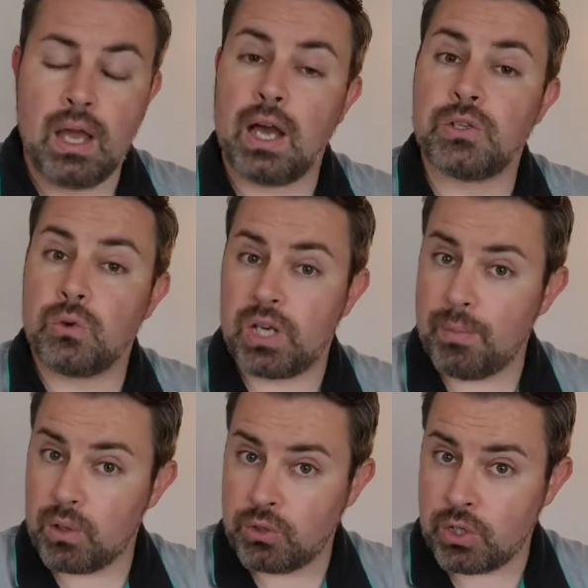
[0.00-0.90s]
And so
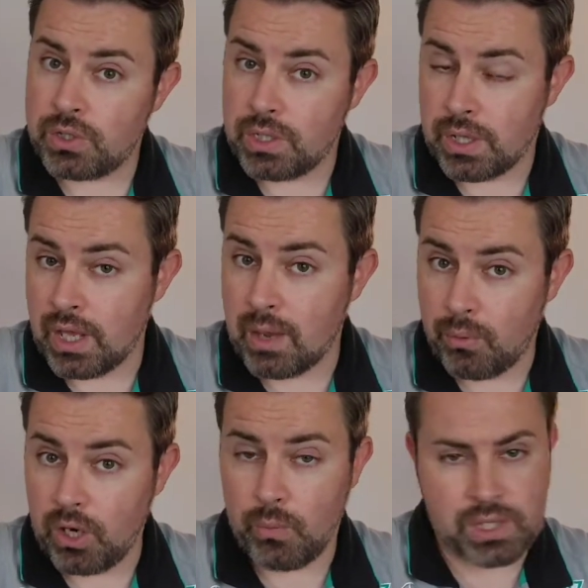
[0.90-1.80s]
criminal justice at that
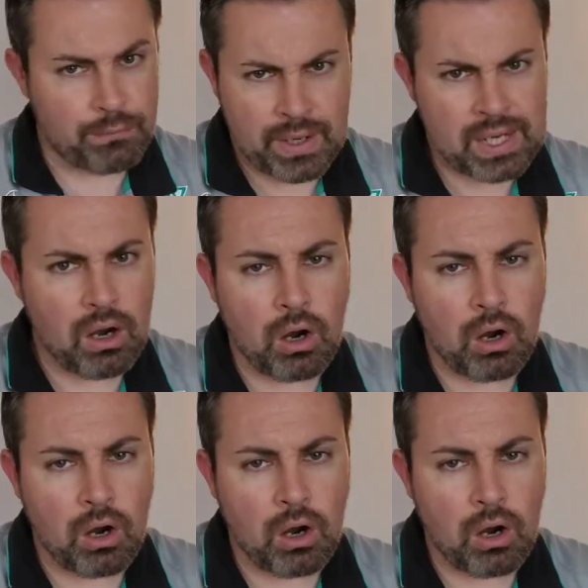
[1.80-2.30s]
point was a very